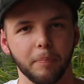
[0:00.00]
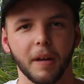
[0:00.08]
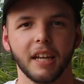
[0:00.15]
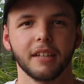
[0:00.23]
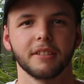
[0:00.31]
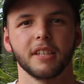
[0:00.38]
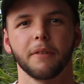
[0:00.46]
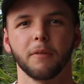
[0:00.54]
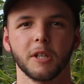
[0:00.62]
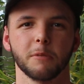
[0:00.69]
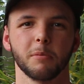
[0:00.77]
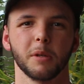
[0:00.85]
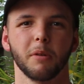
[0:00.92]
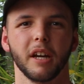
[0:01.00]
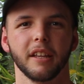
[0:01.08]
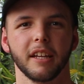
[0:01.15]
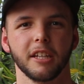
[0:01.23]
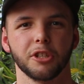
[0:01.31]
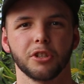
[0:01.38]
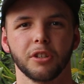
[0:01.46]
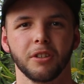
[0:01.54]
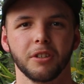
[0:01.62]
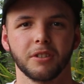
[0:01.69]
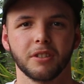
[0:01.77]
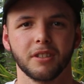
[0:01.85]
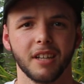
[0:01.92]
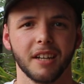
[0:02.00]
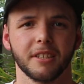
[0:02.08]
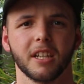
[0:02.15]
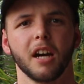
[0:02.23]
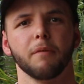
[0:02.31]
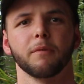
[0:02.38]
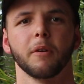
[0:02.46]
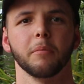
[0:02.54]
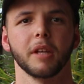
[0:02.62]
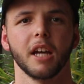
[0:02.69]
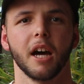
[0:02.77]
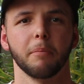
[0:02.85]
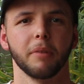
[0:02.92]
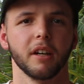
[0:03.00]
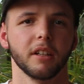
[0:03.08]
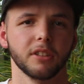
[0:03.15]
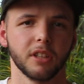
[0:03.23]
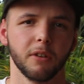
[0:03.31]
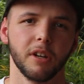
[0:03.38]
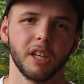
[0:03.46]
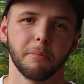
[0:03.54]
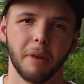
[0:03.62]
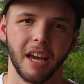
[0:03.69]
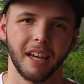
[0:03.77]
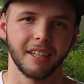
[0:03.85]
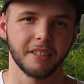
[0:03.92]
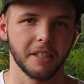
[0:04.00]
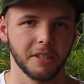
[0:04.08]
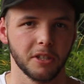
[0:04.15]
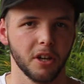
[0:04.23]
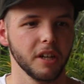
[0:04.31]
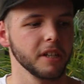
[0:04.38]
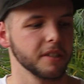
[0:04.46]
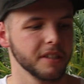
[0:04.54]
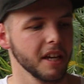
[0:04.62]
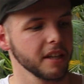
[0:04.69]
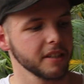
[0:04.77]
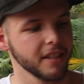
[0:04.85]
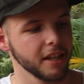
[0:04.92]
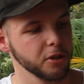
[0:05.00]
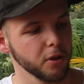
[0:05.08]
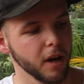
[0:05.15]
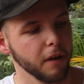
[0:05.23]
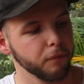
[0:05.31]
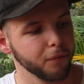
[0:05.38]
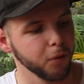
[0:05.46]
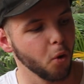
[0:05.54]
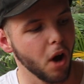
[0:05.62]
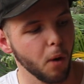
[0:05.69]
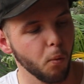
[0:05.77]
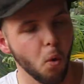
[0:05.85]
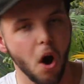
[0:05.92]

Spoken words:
Biggest difference between these shoes does come from the upper. So when your Pegasus 36, they do have fly